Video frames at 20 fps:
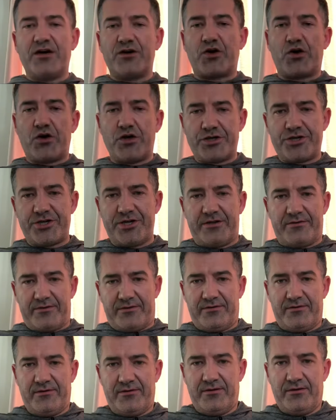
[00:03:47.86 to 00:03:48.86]
cushion,
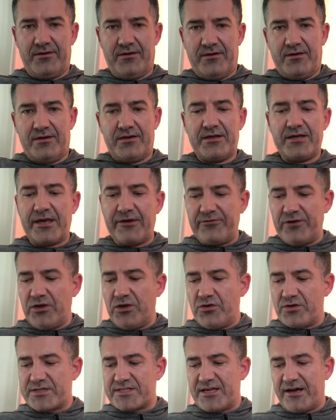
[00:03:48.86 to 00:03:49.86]
giving
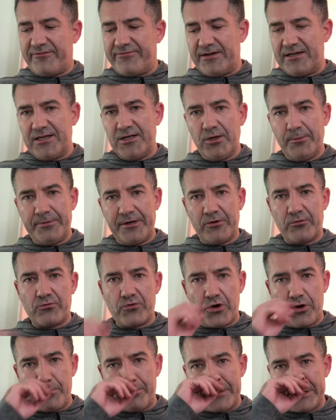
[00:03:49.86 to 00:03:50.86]
yourself a little bit of
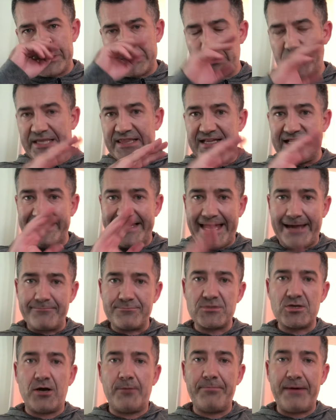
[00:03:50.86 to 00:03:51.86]
room between the
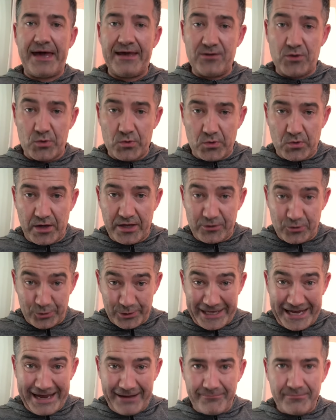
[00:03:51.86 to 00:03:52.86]
laptop and your
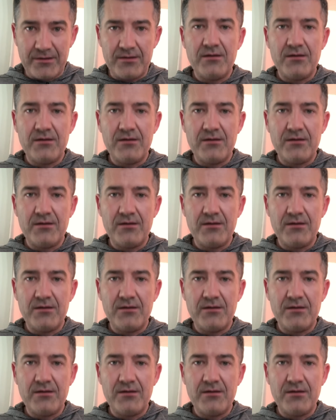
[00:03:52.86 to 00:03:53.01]
lap.